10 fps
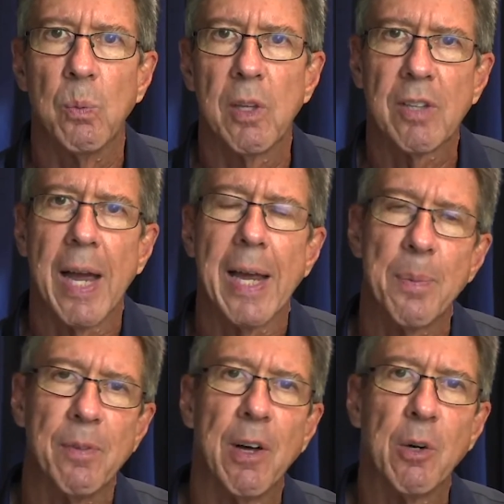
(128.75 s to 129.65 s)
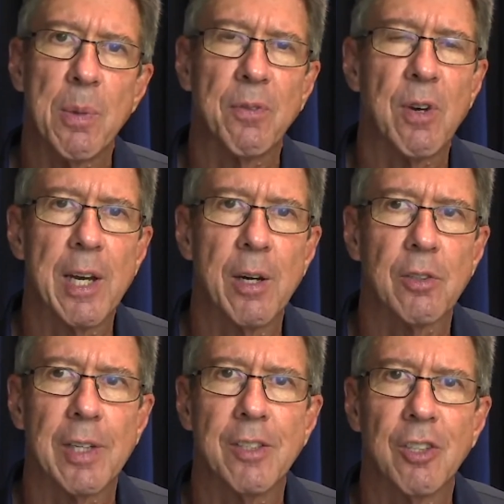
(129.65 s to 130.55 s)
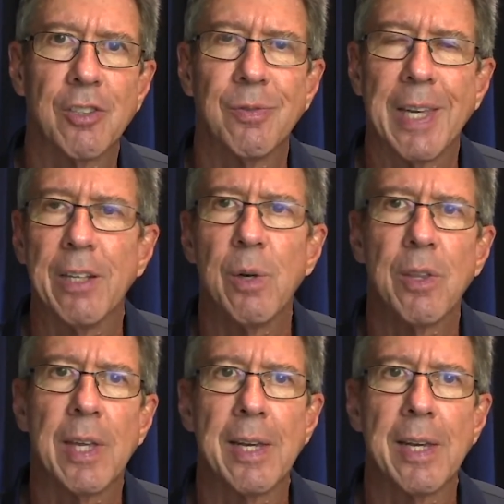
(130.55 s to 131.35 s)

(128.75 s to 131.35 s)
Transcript: This guy had been following me for years and just didn't do anything.